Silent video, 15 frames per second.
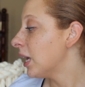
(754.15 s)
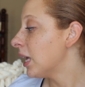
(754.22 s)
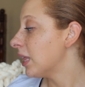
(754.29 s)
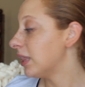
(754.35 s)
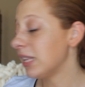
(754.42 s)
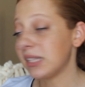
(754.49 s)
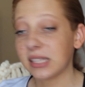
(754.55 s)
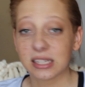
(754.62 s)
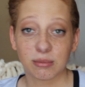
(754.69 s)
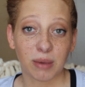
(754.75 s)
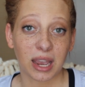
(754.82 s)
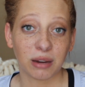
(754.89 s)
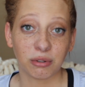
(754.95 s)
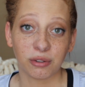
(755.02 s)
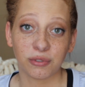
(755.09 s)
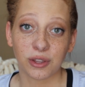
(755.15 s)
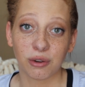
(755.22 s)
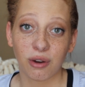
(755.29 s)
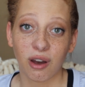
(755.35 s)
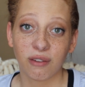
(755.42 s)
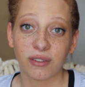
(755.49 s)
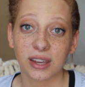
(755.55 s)
This is my review
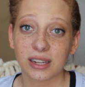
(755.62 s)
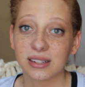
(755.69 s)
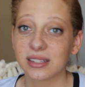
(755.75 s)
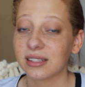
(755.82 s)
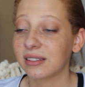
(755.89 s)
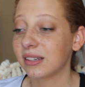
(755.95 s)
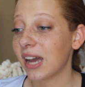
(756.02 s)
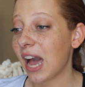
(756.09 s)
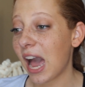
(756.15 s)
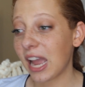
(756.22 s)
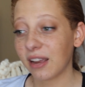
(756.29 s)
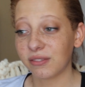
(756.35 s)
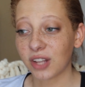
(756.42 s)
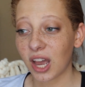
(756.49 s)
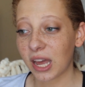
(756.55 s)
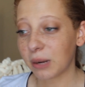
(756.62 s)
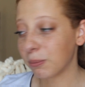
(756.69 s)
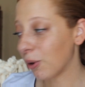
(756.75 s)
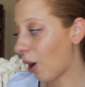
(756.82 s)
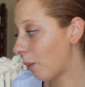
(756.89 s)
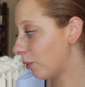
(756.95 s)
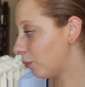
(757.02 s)
of it. I have not had a
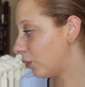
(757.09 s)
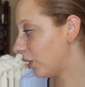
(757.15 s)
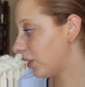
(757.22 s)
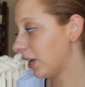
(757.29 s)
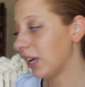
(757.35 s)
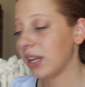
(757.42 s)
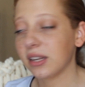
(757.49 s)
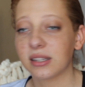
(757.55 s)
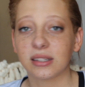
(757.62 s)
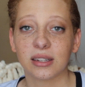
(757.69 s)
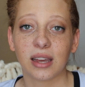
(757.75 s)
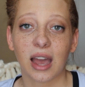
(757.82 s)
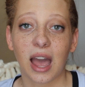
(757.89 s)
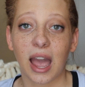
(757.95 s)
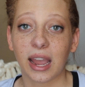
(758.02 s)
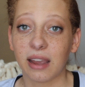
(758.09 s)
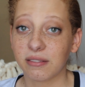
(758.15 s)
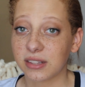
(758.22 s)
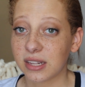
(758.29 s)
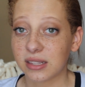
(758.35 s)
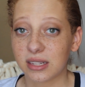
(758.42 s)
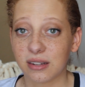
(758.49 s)
problem with it. I have
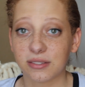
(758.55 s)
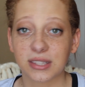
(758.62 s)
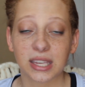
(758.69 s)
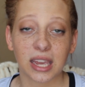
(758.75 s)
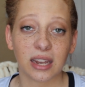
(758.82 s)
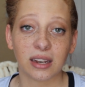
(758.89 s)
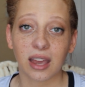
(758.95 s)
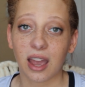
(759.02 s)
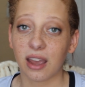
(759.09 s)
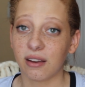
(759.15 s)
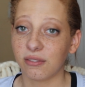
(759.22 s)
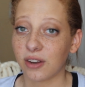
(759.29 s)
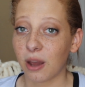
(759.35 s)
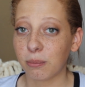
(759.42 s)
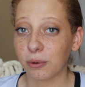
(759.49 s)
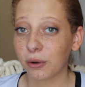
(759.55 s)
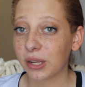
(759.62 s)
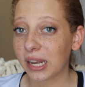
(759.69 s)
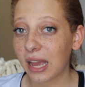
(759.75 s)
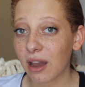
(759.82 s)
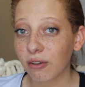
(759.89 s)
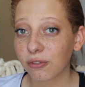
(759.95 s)
sensitive skin. I have not
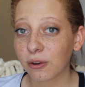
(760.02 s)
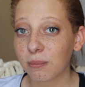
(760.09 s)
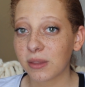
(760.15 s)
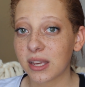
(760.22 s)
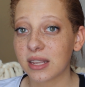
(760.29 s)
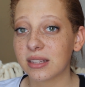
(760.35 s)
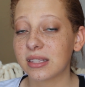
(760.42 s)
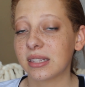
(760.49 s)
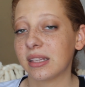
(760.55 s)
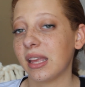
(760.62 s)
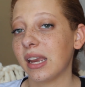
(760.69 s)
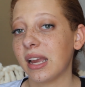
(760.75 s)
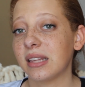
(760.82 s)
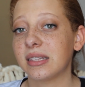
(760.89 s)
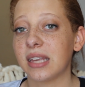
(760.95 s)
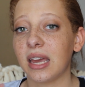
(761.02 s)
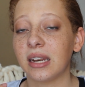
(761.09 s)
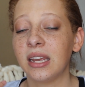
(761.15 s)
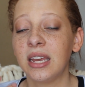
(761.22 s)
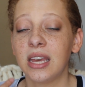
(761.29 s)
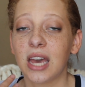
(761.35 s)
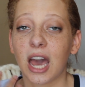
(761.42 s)
broken out from this. Like I
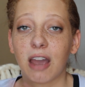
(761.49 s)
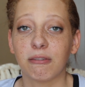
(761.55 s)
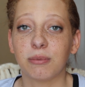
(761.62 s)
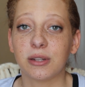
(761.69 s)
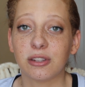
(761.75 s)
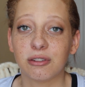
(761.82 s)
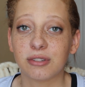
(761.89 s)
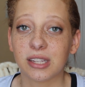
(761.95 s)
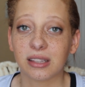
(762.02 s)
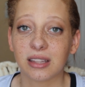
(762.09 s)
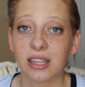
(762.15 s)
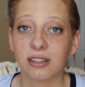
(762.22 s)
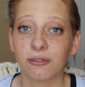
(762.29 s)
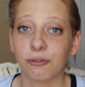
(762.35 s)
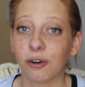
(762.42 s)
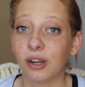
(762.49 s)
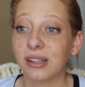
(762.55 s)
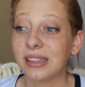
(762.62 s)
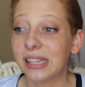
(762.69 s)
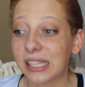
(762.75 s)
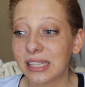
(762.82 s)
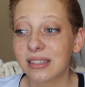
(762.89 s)
said, I've been using this for
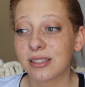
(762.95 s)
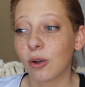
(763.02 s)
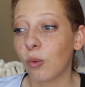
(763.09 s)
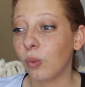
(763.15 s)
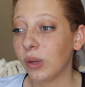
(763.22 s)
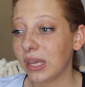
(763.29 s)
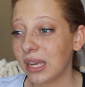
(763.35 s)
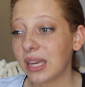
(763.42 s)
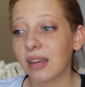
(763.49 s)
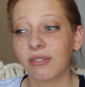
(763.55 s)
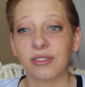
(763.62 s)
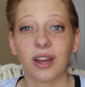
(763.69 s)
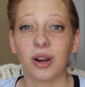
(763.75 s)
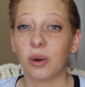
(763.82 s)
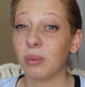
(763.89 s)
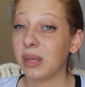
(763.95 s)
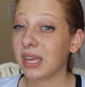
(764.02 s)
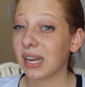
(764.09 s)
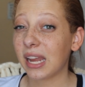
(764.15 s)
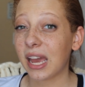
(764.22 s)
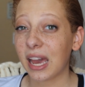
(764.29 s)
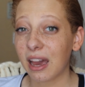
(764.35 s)
at least a week, if not a week
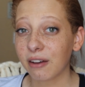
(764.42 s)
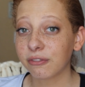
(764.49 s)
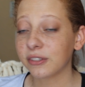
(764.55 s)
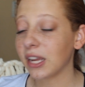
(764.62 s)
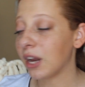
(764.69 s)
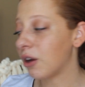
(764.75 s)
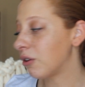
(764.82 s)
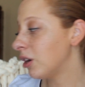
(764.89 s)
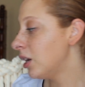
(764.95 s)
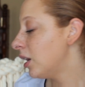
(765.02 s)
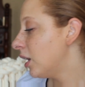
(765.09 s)
and a half now,